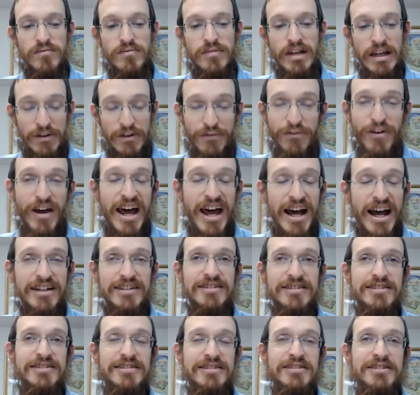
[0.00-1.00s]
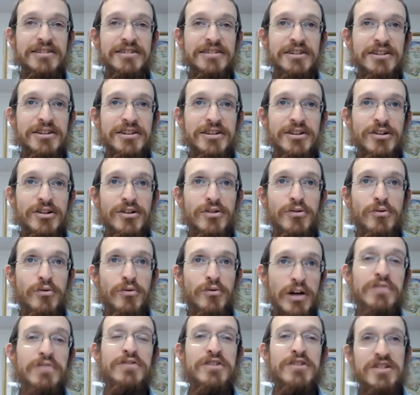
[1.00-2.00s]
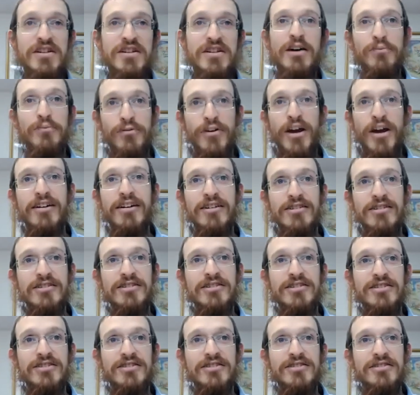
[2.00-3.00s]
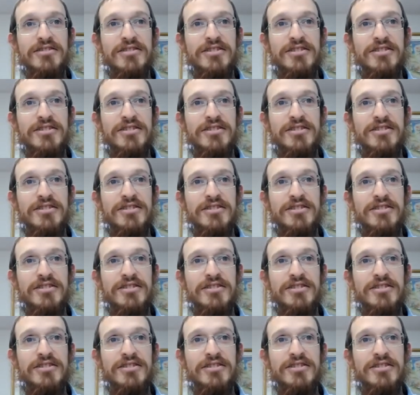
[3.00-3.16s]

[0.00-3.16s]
In fact, if the son fails,